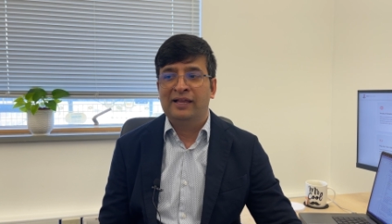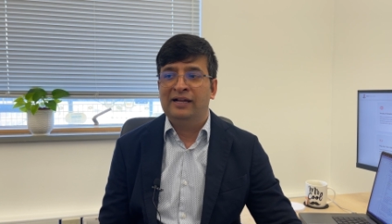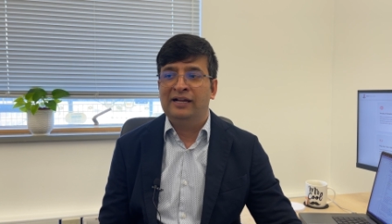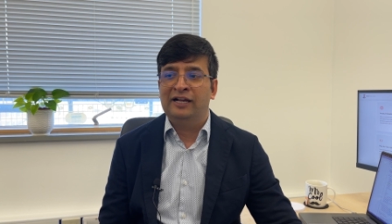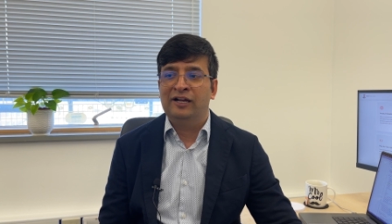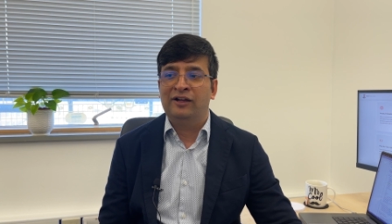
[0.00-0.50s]

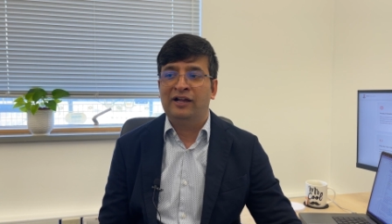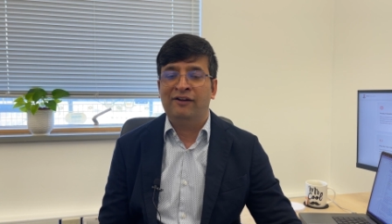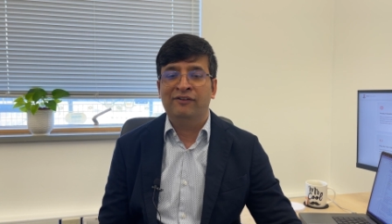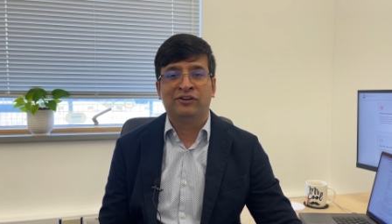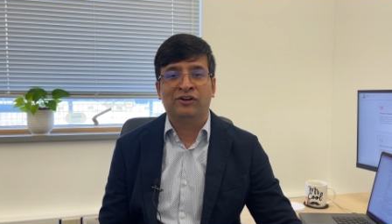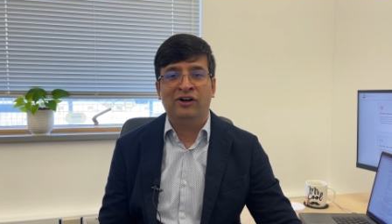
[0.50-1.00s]
I
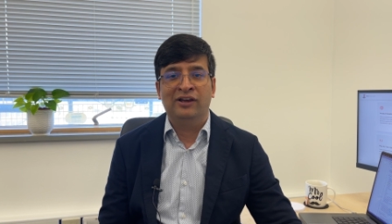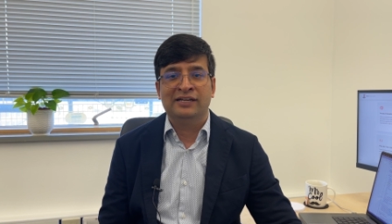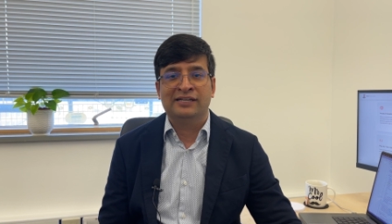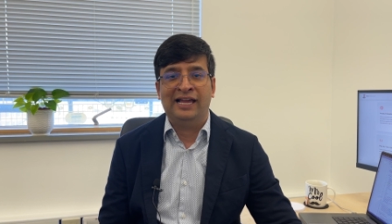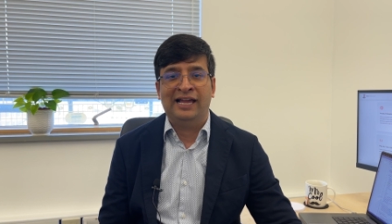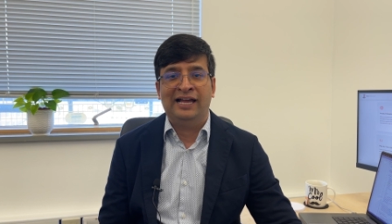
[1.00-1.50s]
will call it
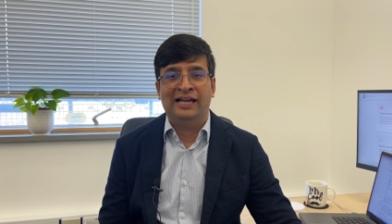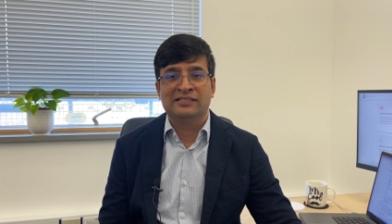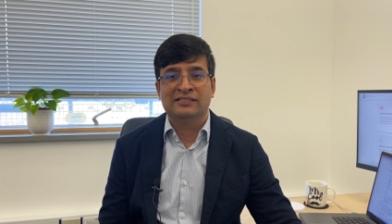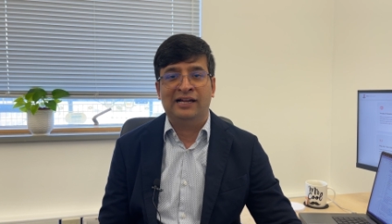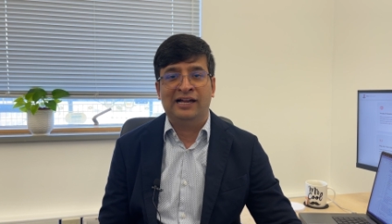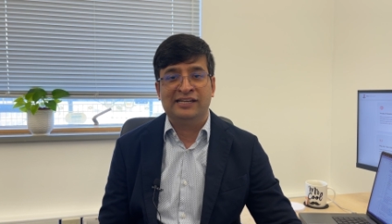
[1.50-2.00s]

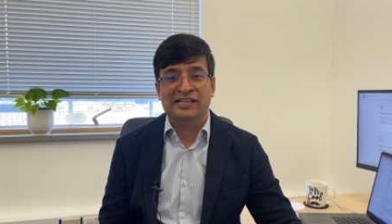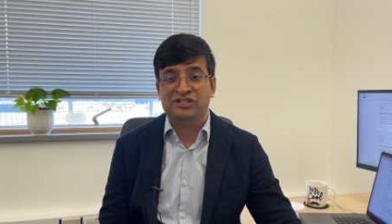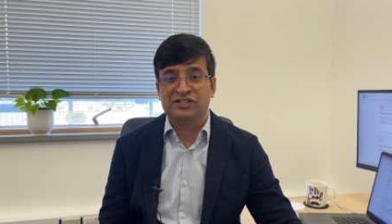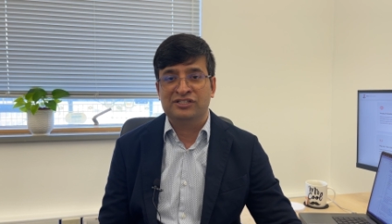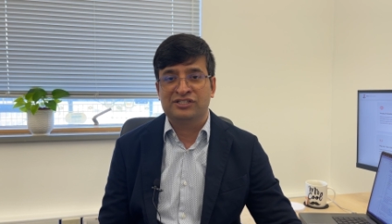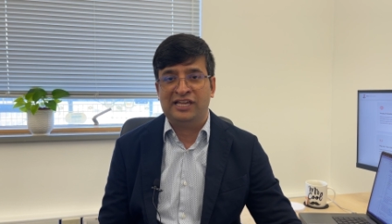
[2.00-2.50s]
as
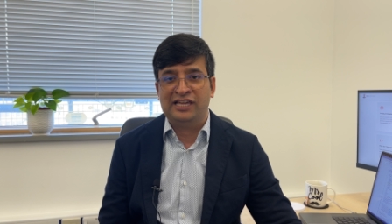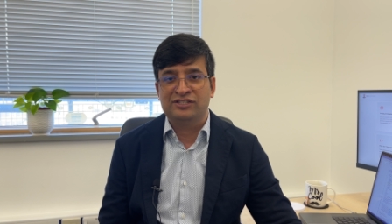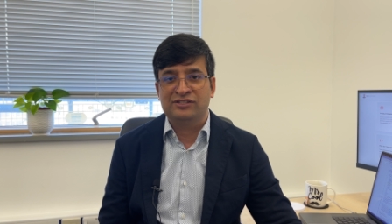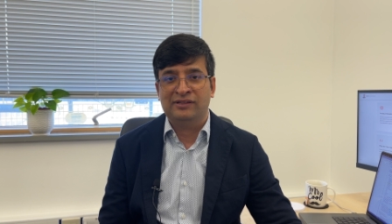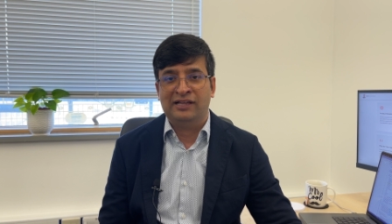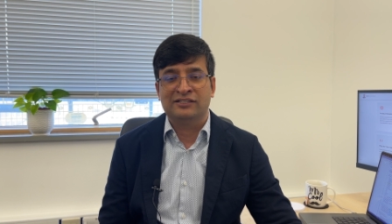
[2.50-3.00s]
ideation
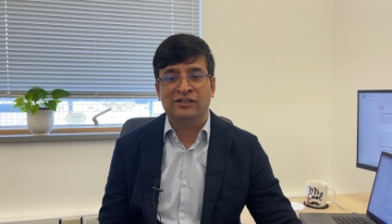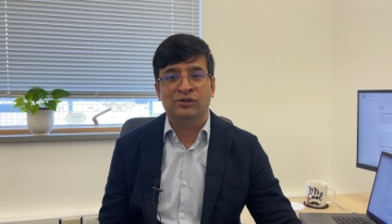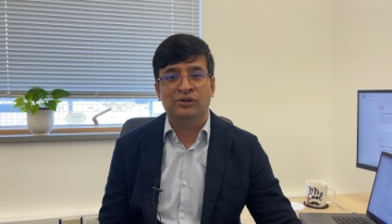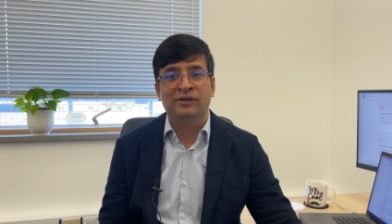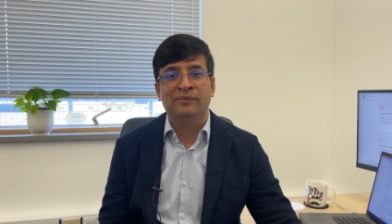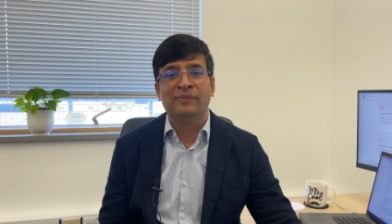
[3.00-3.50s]
stage as a
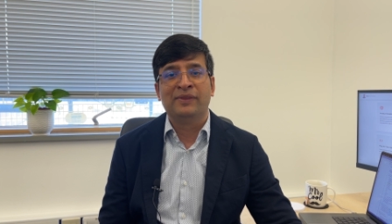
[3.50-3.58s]
whole.